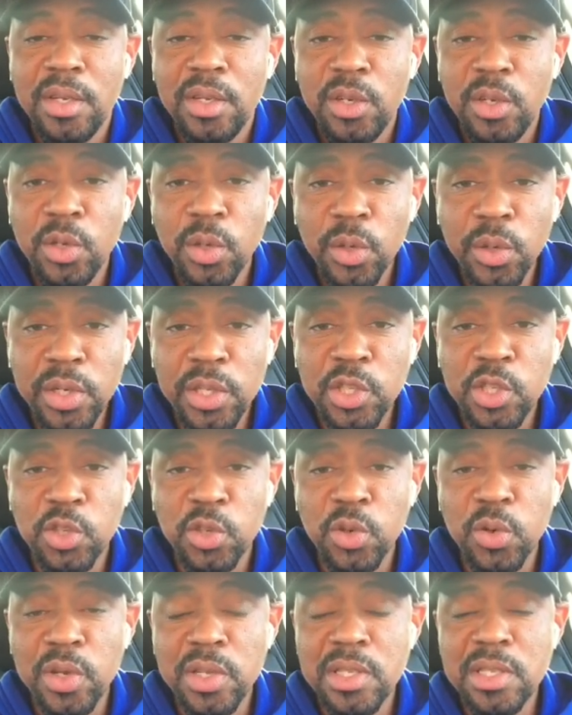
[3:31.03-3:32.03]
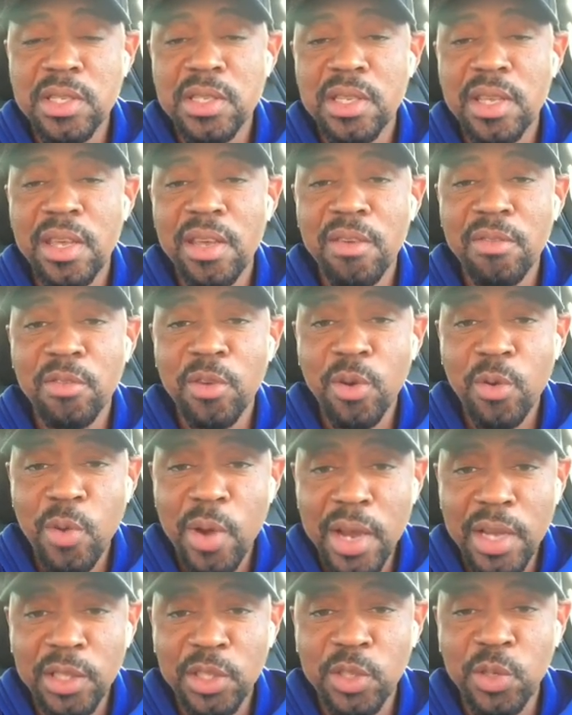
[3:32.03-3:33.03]
No insurance ever
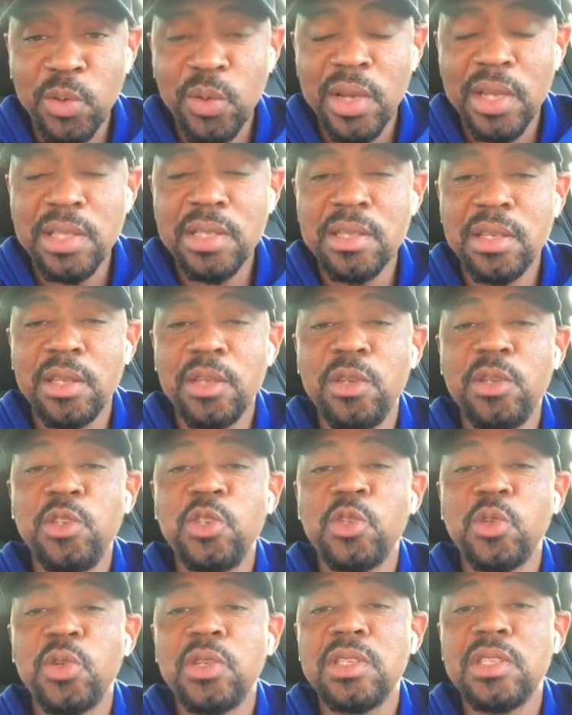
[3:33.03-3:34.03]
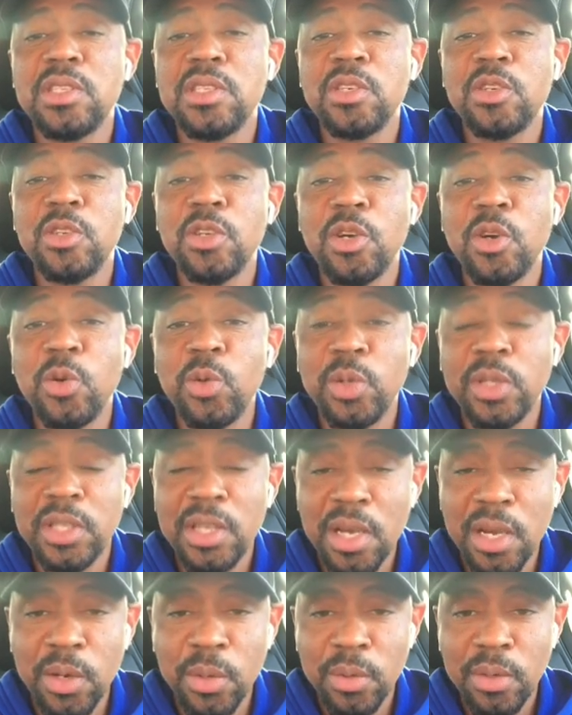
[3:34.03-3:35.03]
write you and say the insurance is going to go
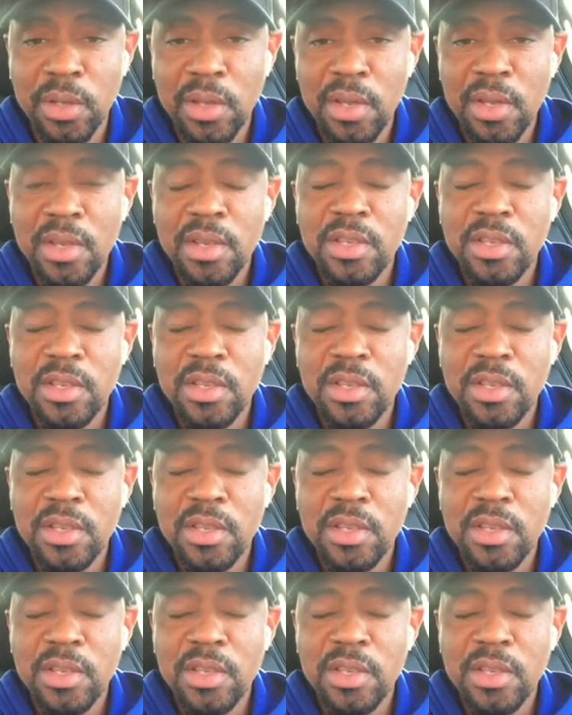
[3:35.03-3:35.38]
down.